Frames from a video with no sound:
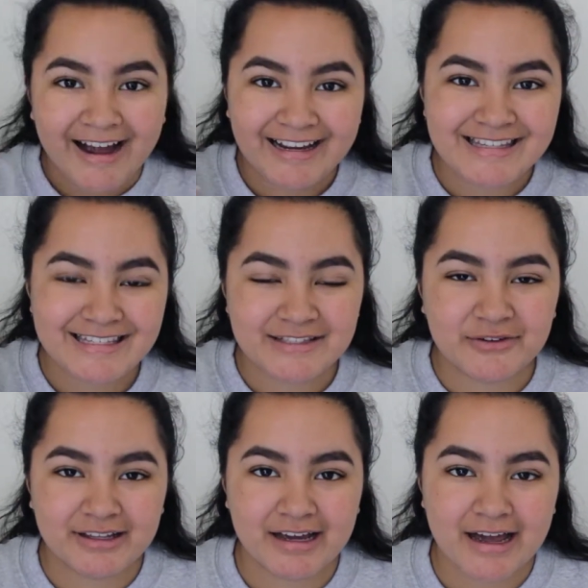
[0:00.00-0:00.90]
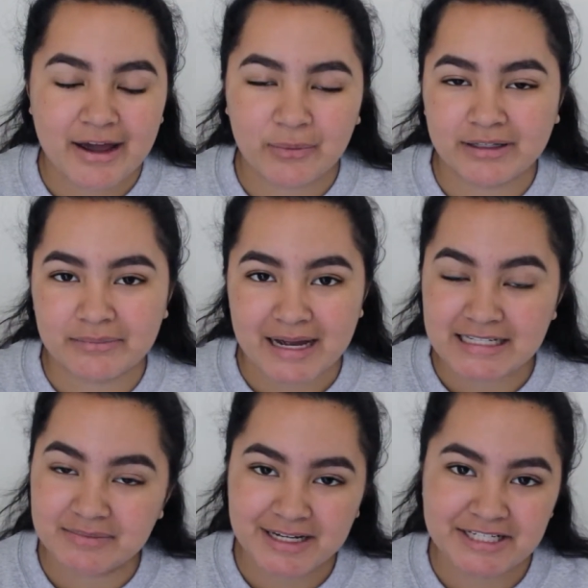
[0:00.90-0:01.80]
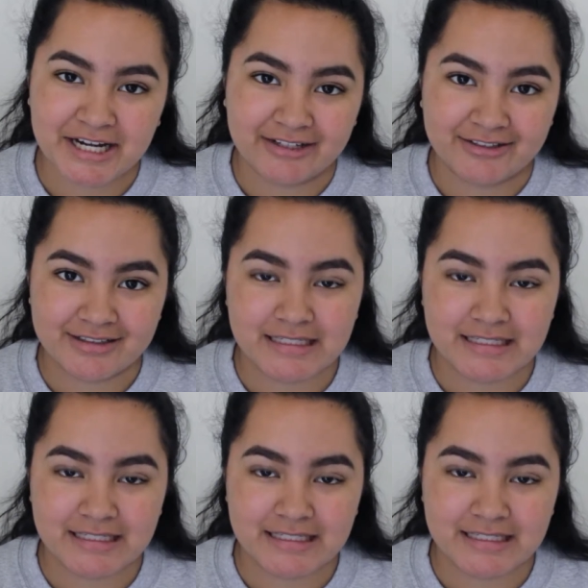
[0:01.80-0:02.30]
Hi guys, it's Nolia and welcome back to my channel.